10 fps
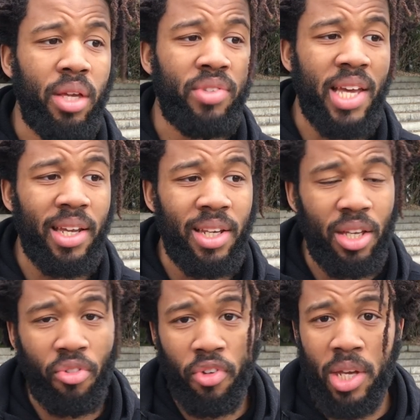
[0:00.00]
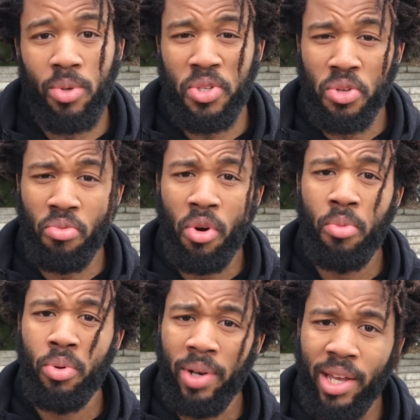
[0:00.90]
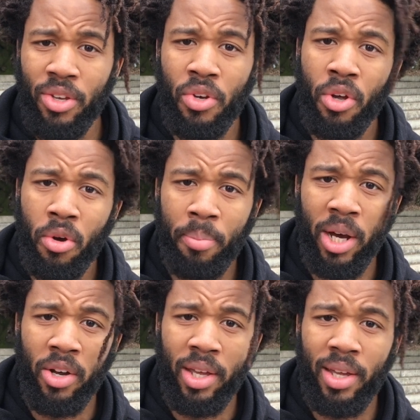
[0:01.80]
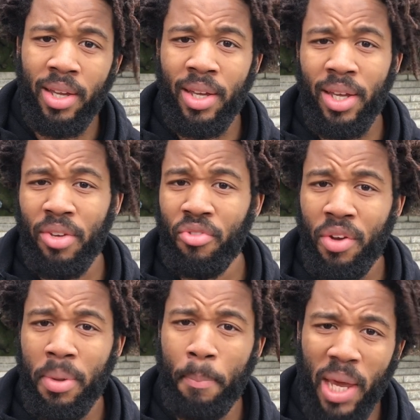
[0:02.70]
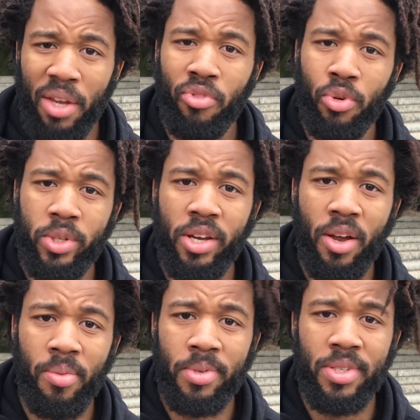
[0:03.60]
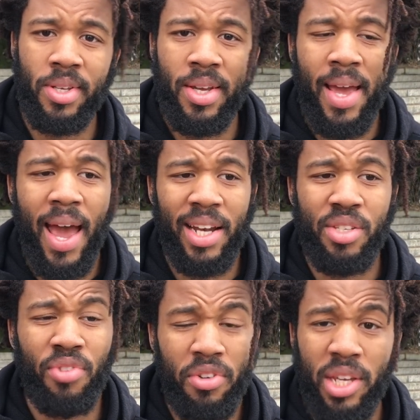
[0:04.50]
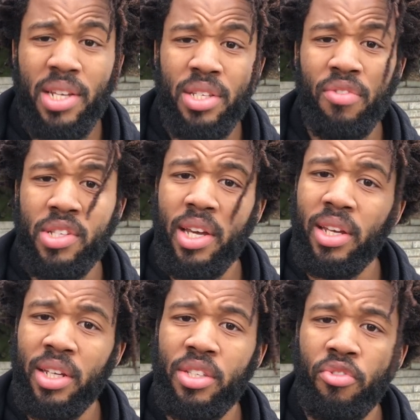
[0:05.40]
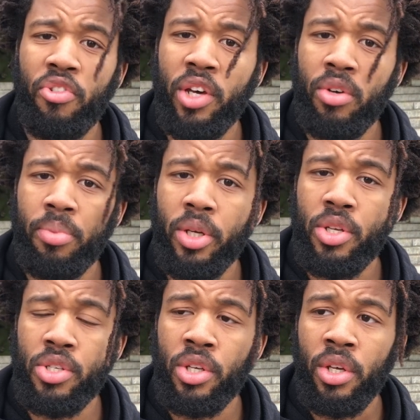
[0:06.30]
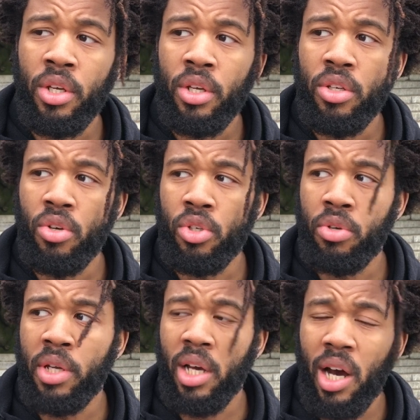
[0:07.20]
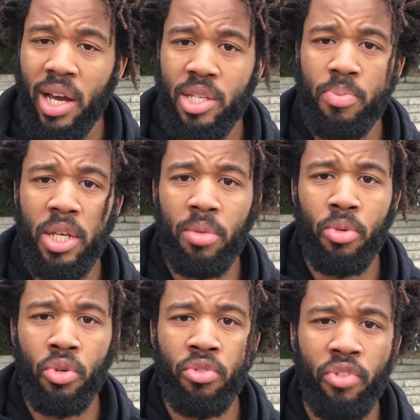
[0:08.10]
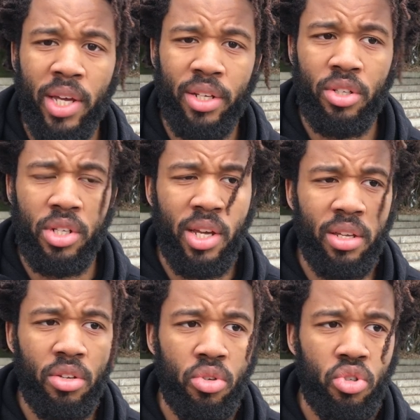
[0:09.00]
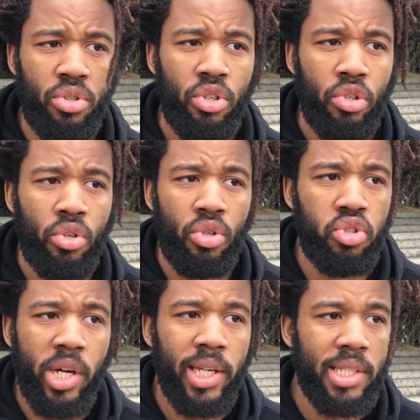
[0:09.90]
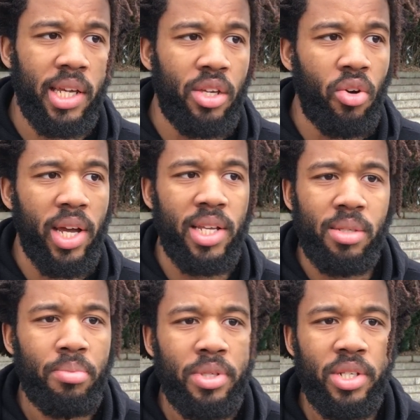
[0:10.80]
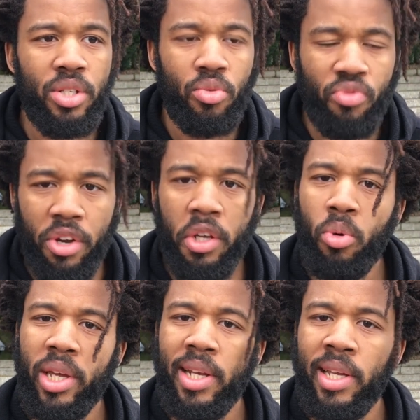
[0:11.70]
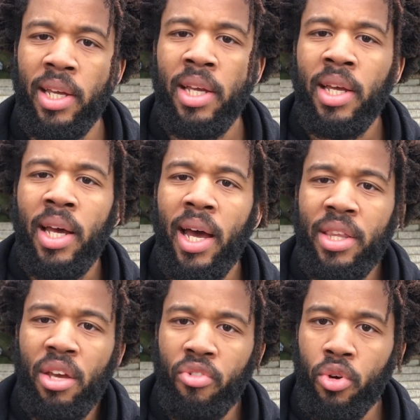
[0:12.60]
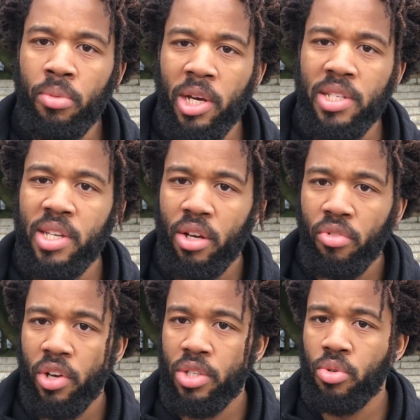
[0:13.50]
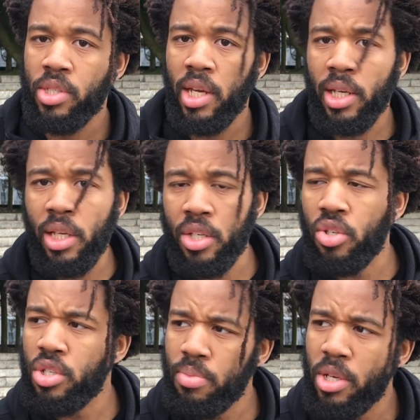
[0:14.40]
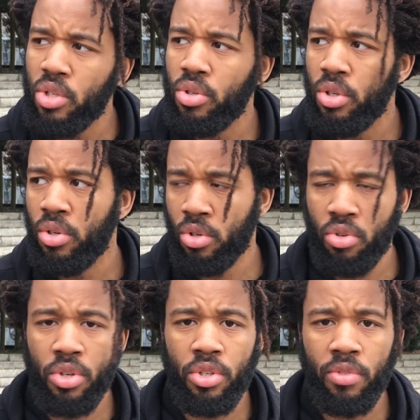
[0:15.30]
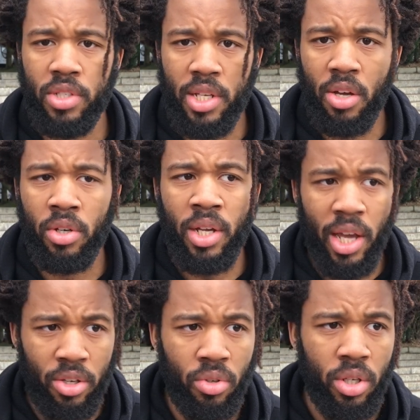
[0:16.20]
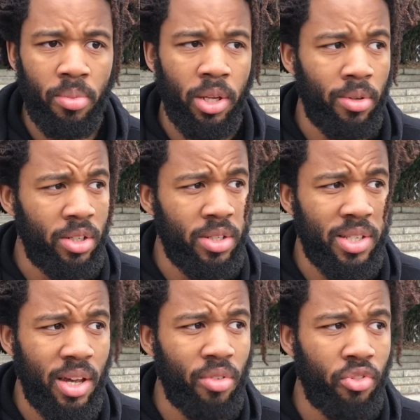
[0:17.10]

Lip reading: If technique fails, the rope will let you know about it in very painful terms. And it's very easy for technique to fail because you're doing a high speed move and you're trying to get your hands in position very quickly, and therefore you might sacrifice your technique. So just make sure you got your crossovers down and your double unders down